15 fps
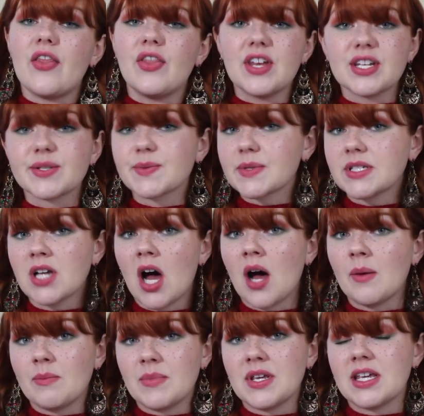this would
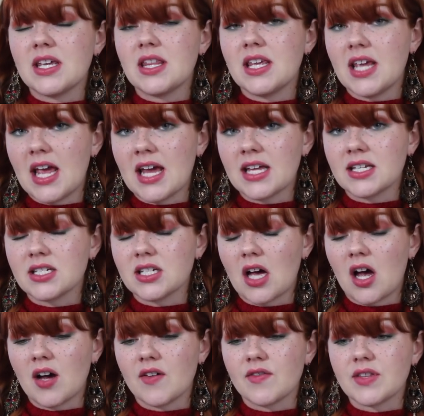not be the end
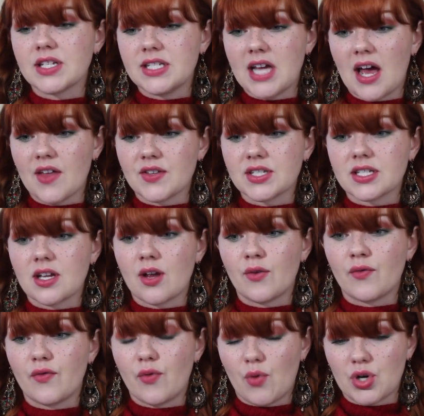of the deaths,
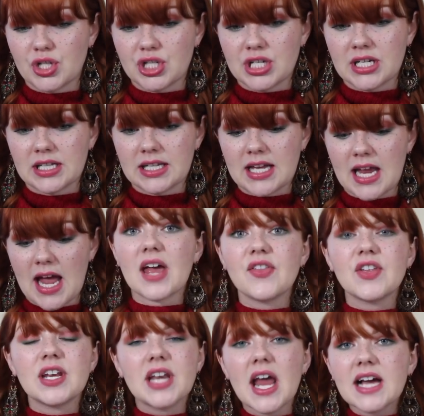unfortunately.
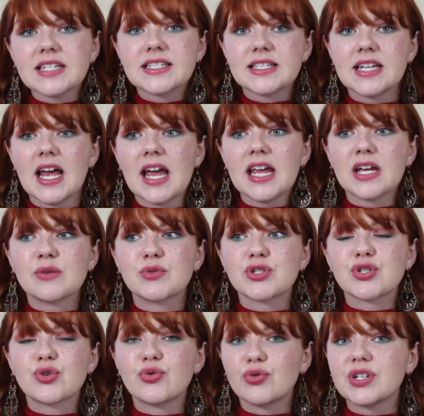And the next day, it
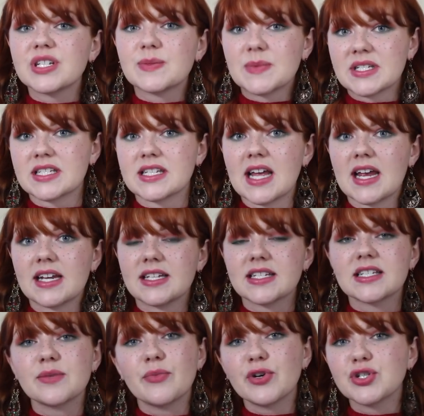was Christmas Day,
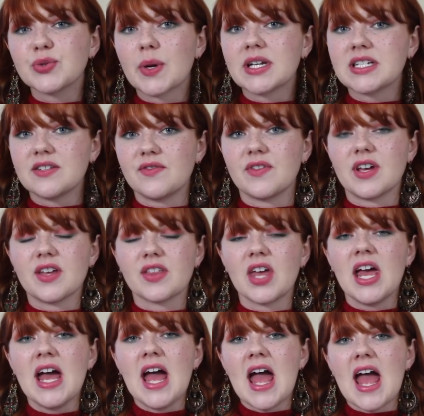December 25th,
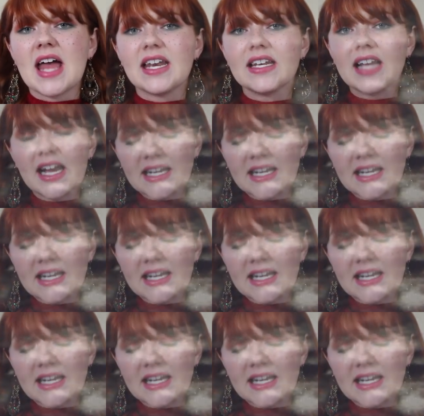and